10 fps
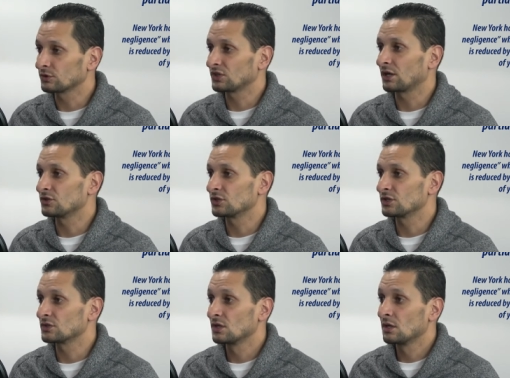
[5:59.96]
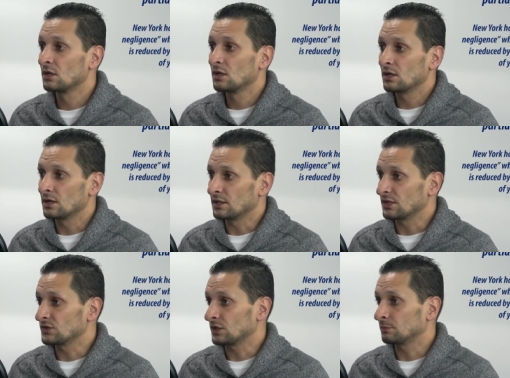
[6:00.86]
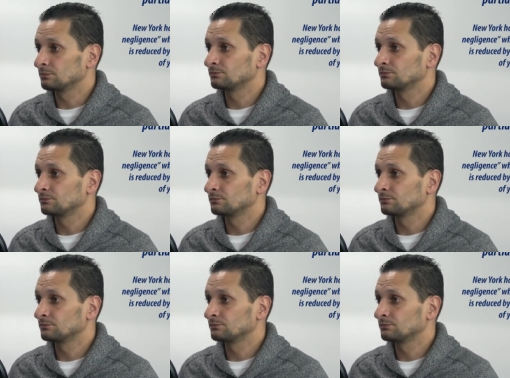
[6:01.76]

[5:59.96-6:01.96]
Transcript: percentages, and that's it.